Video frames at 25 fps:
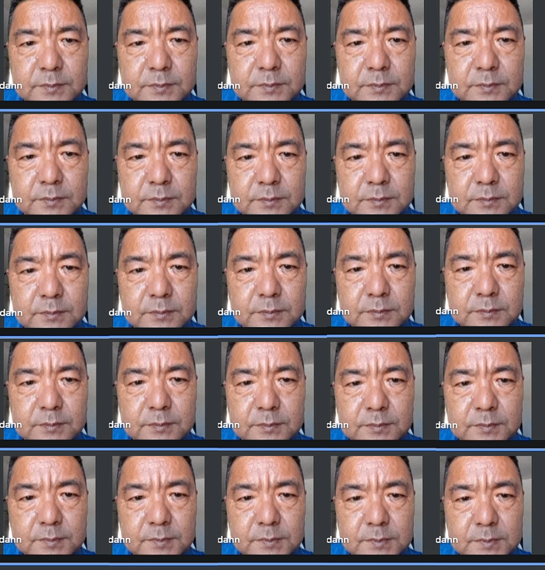in
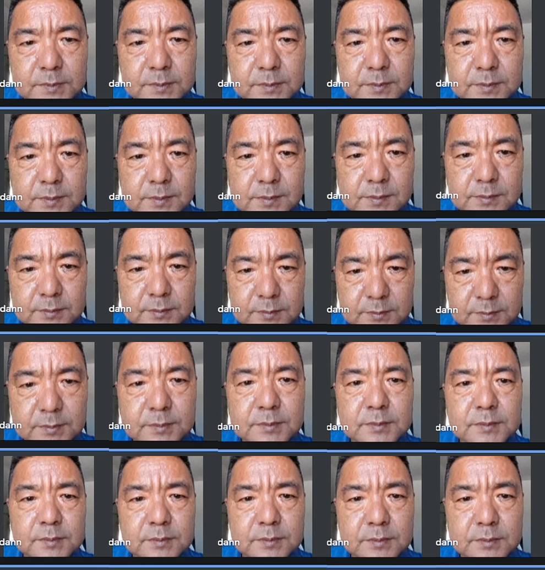Serbian, which is kind of
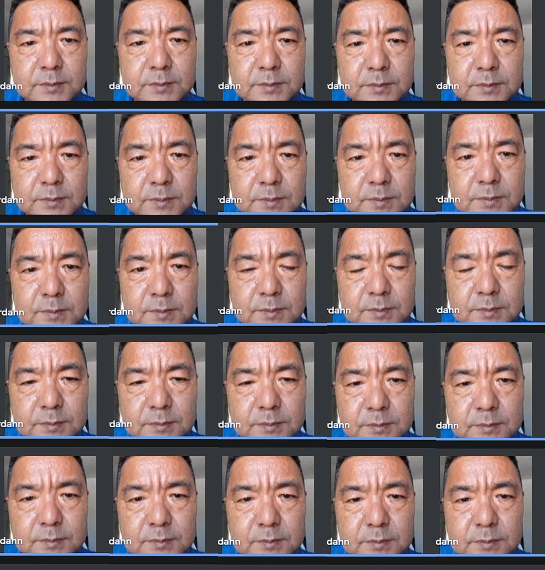easy and
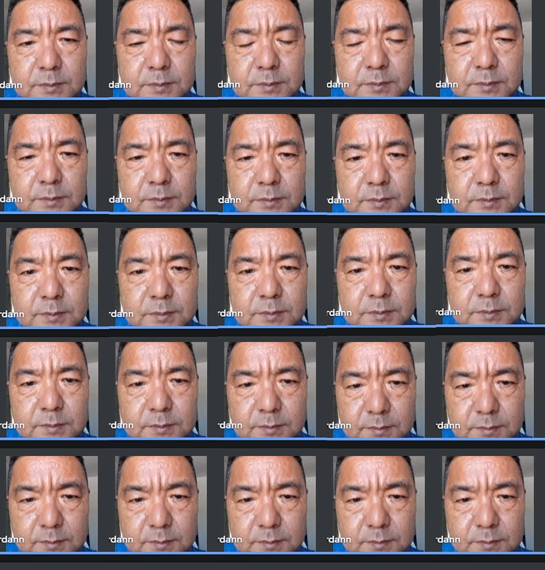straightforward. But for